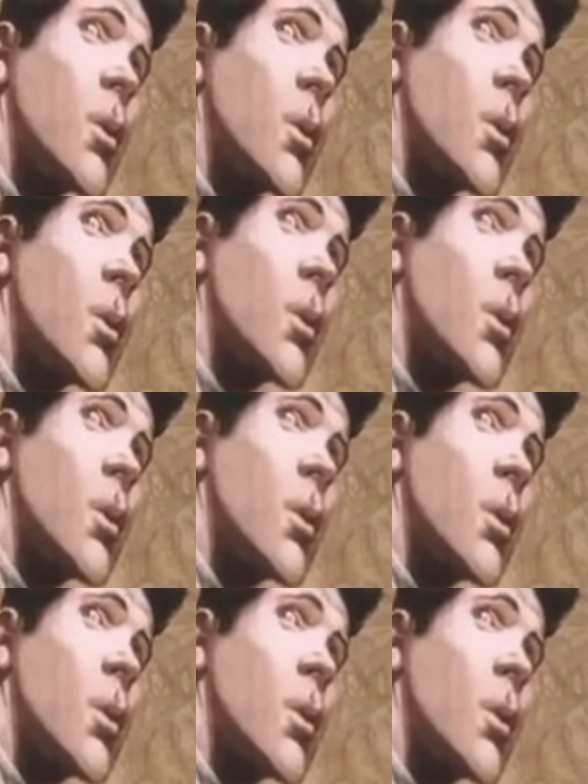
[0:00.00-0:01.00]

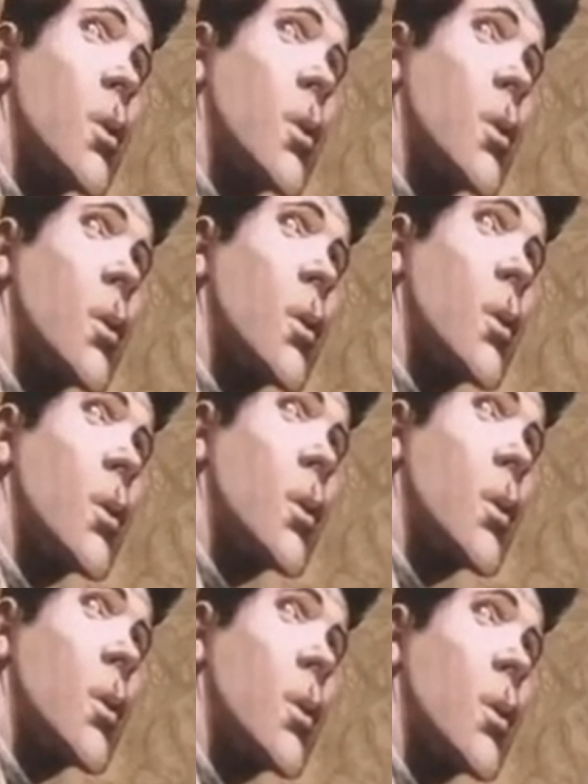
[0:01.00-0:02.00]

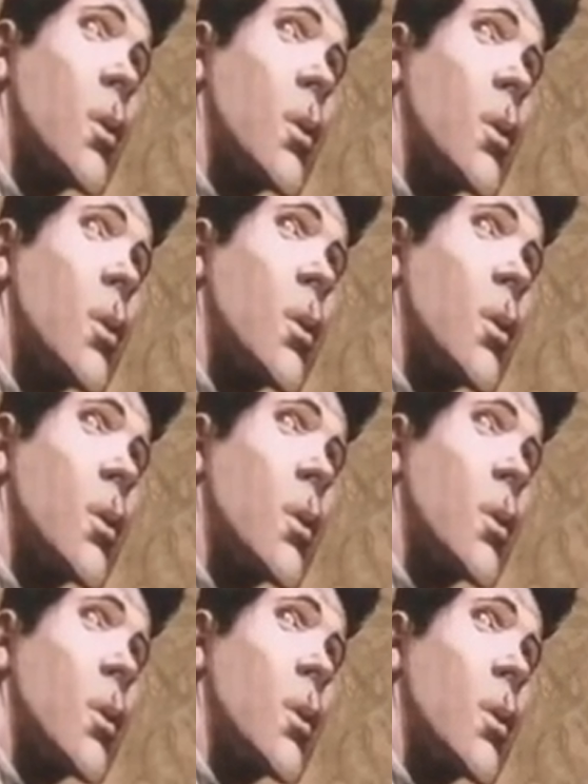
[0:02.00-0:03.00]

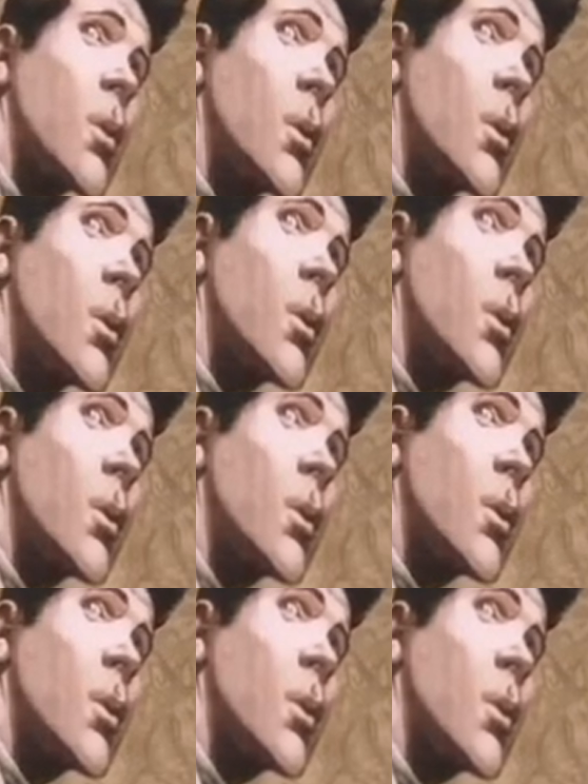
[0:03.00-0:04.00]

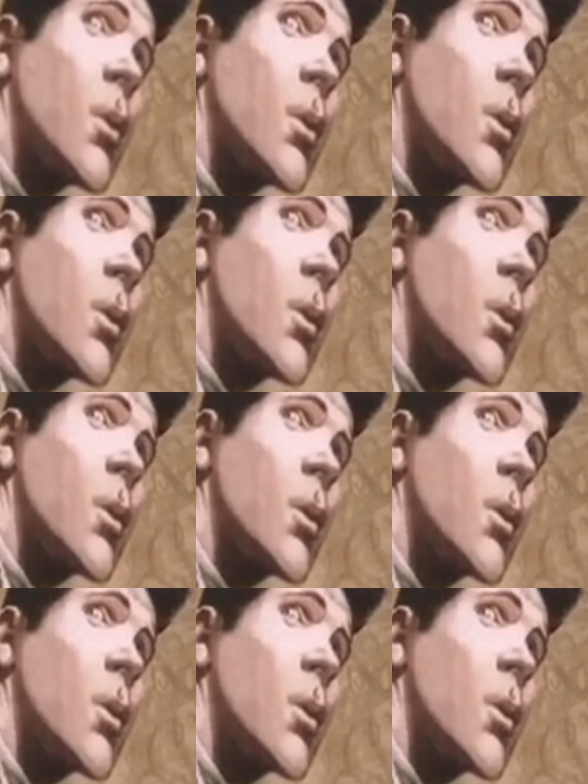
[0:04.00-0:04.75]
(not speaking)